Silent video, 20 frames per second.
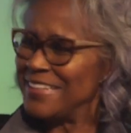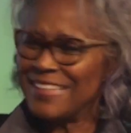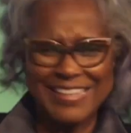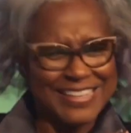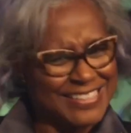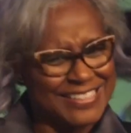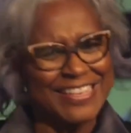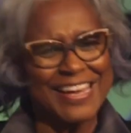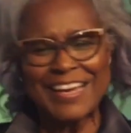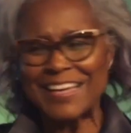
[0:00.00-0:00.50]

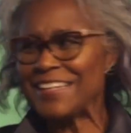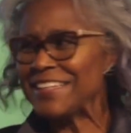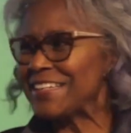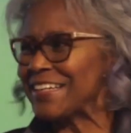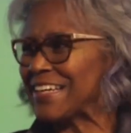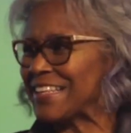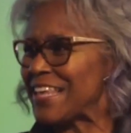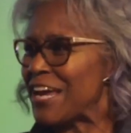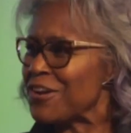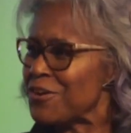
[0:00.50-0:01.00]
Let's take a
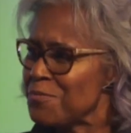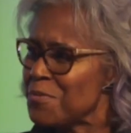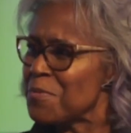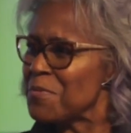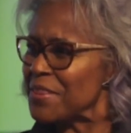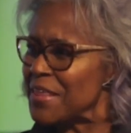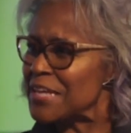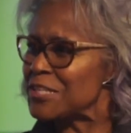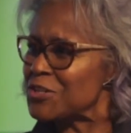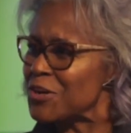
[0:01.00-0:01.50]
look at that. You
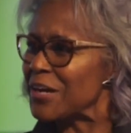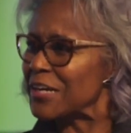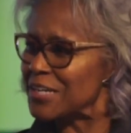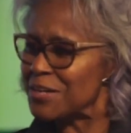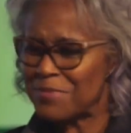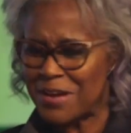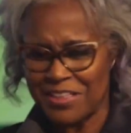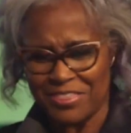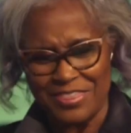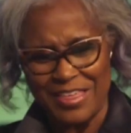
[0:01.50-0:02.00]
remember they talked
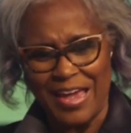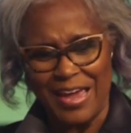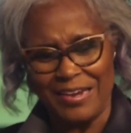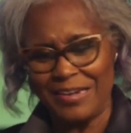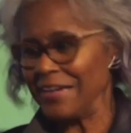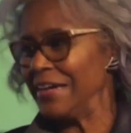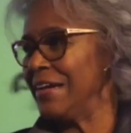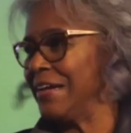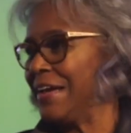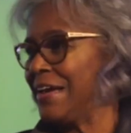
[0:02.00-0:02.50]
about that?
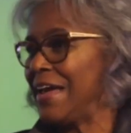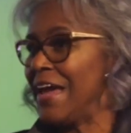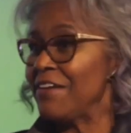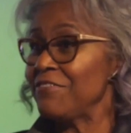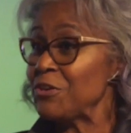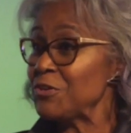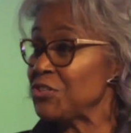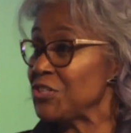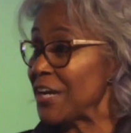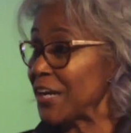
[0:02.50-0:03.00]

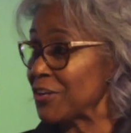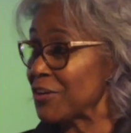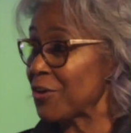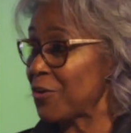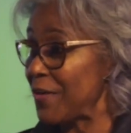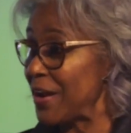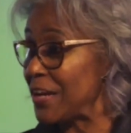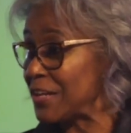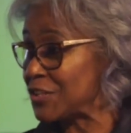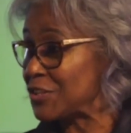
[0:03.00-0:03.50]
Have you checked your
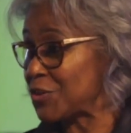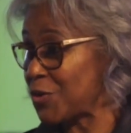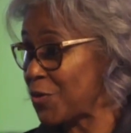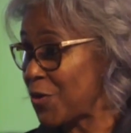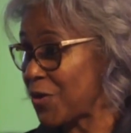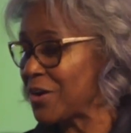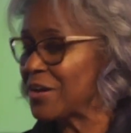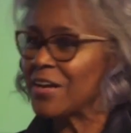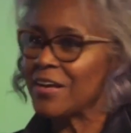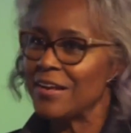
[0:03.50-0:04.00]
credit
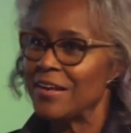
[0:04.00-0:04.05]
score?